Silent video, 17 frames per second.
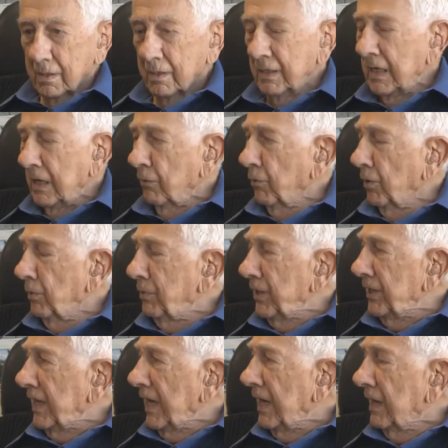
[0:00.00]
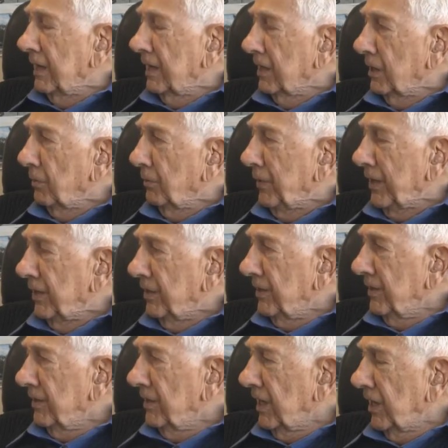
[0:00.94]
Yeah, we'll be down a little bit.
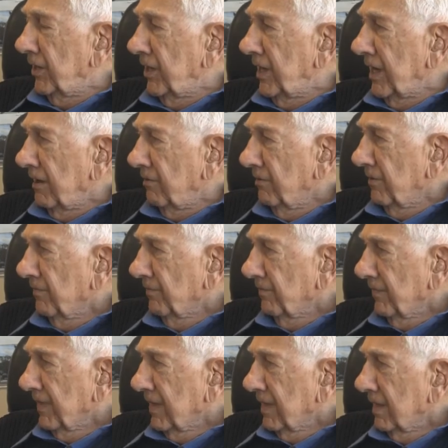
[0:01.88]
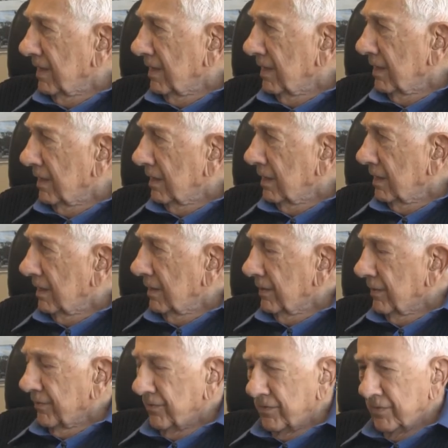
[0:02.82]
Not now.
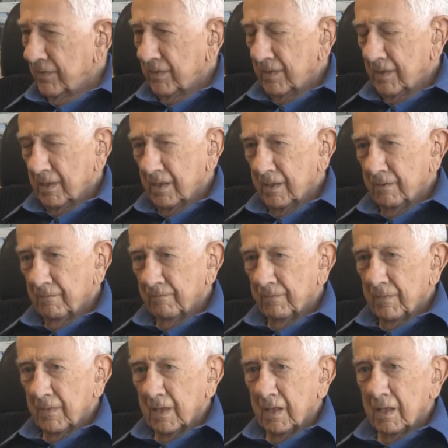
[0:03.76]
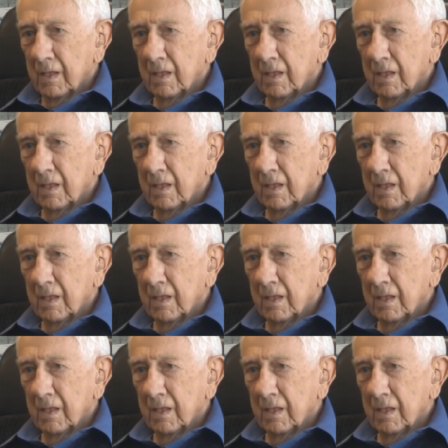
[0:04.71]
Okay.